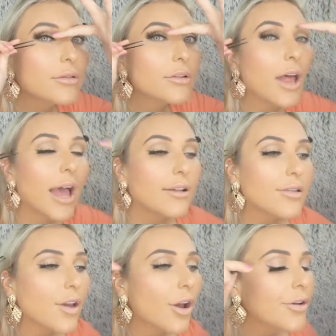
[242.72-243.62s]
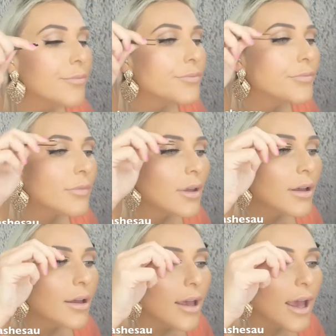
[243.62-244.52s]
Like so.
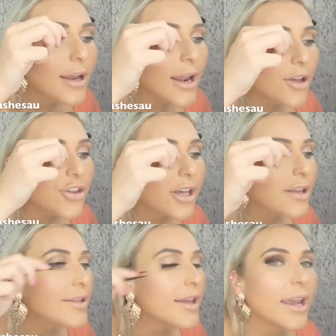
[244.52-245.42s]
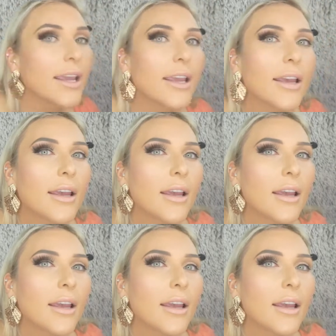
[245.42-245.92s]
And as you can see,